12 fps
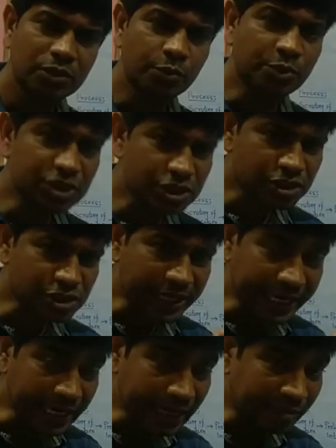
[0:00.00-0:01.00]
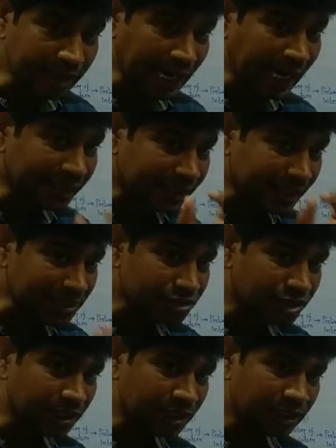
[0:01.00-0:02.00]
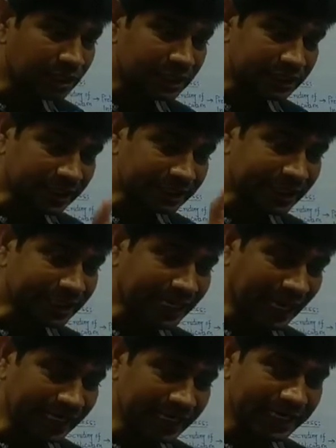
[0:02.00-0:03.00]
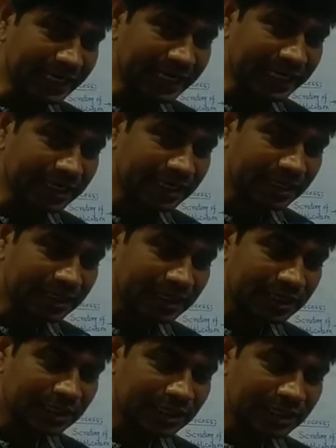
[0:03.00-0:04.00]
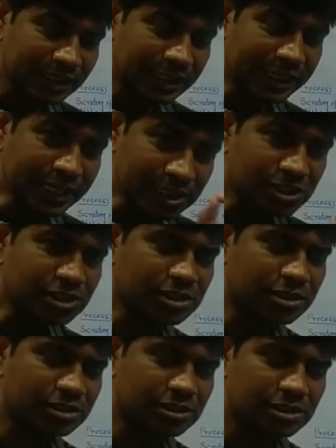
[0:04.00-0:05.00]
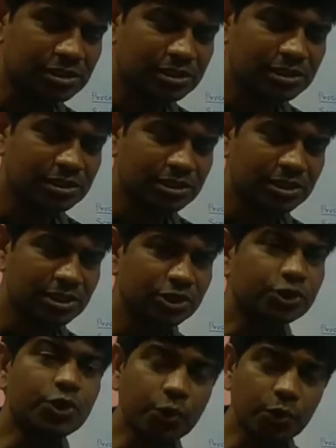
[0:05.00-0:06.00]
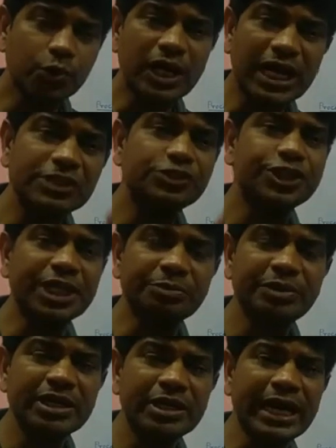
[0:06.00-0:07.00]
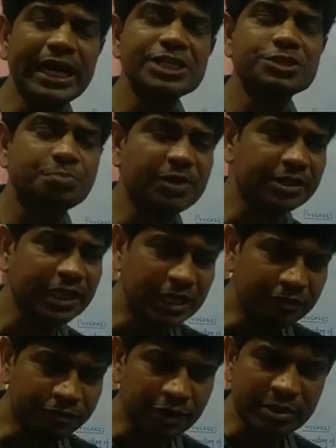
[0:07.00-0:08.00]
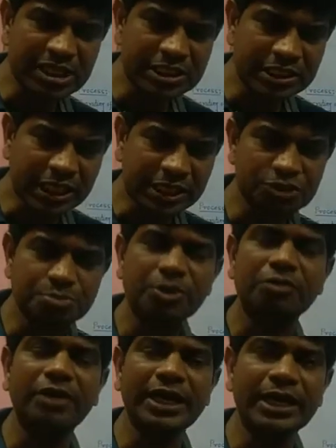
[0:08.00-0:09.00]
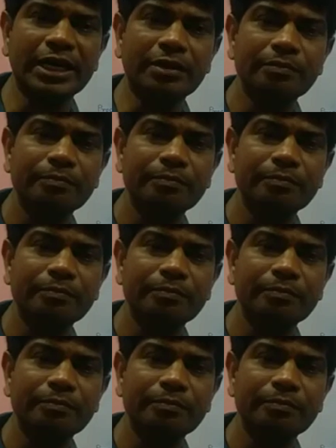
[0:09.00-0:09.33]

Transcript: which is aimed at testing that the candidate is true and genuine as per the information that is provided,